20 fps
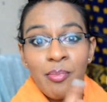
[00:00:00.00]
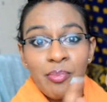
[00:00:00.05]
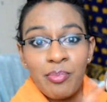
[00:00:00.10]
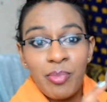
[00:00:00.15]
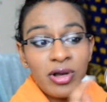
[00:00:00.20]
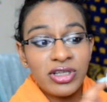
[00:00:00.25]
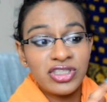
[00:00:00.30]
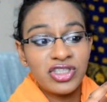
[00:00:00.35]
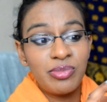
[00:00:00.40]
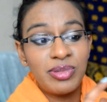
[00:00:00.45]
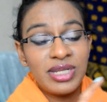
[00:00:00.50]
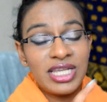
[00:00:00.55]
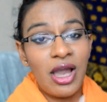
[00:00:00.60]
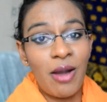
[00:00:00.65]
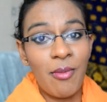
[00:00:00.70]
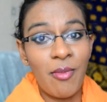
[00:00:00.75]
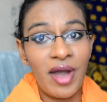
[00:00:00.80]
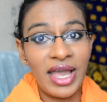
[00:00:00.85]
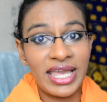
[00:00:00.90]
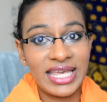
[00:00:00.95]
possibly
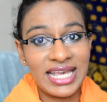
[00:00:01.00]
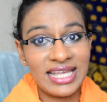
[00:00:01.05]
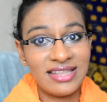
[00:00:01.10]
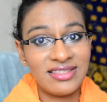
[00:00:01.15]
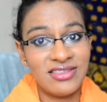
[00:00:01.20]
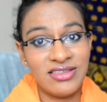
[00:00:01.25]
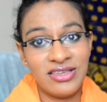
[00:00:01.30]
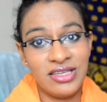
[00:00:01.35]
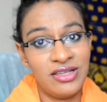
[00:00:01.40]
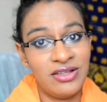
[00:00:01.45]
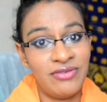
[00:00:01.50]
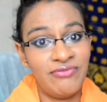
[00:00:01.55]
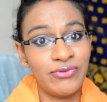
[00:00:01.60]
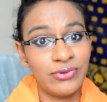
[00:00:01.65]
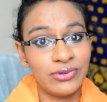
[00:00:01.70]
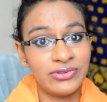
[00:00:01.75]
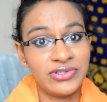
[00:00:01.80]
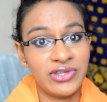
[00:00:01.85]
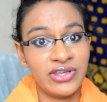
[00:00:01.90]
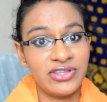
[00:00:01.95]
I might get the
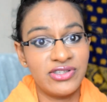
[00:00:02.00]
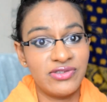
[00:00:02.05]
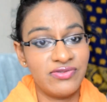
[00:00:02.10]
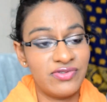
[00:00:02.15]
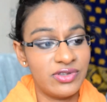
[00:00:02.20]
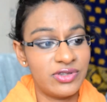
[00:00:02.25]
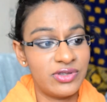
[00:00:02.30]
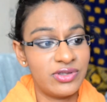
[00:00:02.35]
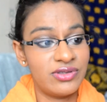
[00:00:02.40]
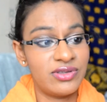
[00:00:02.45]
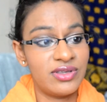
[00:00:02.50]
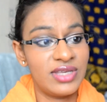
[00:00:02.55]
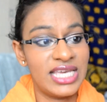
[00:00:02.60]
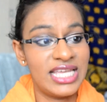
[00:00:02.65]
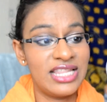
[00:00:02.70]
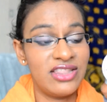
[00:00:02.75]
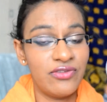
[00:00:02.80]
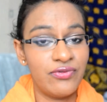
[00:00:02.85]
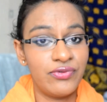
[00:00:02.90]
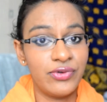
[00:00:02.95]
full size of this
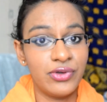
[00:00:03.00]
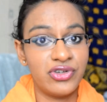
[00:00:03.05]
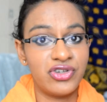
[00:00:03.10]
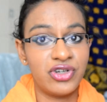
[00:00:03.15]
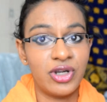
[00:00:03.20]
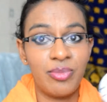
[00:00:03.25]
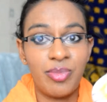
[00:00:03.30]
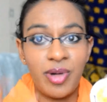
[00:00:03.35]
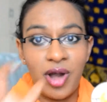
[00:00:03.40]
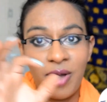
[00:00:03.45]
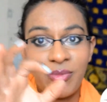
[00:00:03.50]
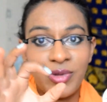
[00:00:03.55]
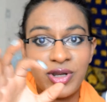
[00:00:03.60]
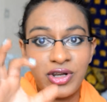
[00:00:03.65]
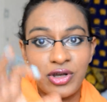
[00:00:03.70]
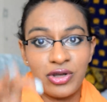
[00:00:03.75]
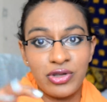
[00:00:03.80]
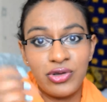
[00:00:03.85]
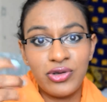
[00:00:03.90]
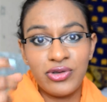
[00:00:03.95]
in the future, but I'm going
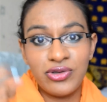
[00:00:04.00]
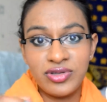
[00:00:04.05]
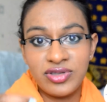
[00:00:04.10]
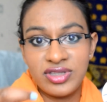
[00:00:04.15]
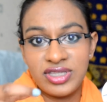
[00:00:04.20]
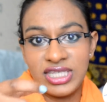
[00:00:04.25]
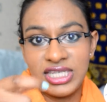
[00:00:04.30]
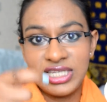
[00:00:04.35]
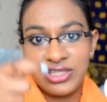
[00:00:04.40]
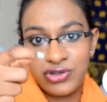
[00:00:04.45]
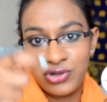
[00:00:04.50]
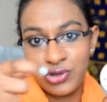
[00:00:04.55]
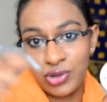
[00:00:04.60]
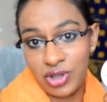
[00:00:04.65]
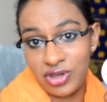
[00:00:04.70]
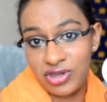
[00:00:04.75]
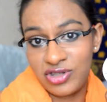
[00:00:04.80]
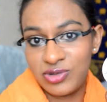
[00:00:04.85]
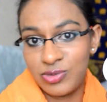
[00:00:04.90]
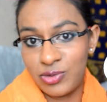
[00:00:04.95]
to use the 2
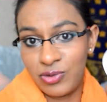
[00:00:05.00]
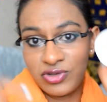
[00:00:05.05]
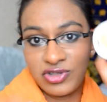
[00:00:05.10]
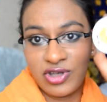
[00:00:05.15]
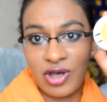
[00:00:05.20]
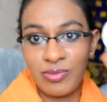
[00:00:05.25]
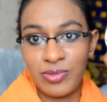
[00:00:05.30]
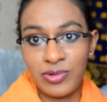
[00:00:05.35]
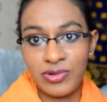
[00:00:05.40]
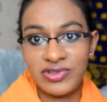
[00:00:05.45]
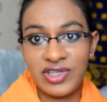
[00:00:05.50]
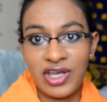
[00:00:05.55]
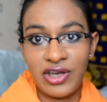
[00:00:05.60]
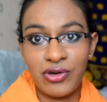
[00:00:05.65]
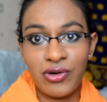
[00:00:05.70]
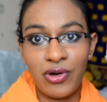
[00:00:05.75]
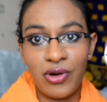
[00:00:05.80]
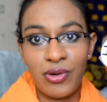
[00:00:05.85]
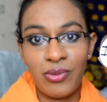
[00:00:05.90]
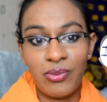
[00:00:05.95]
other small samples that I
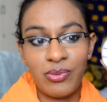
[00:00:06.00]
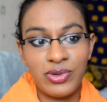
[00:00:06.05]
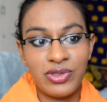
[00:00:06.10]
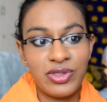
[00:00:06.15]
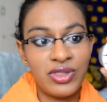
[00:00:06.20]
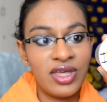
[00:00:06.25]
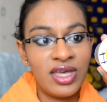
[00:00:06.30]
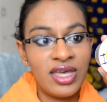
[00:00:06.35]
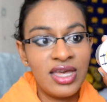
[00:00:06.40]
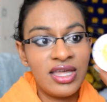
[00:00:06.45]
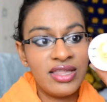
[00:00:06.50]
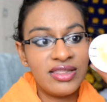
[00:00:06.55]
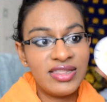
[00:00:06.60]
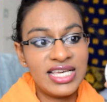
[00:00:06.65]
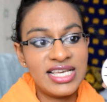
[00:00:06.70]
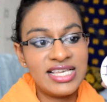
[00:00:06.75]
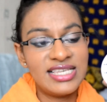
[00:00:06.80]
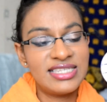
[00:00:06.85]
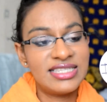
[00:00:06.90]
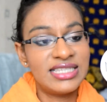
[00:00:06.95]
got with
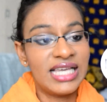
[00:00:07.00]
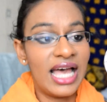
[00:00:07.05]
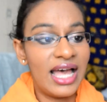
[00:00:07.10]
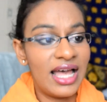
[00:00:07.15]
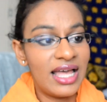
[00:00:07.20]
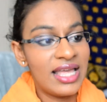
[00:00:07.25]
this.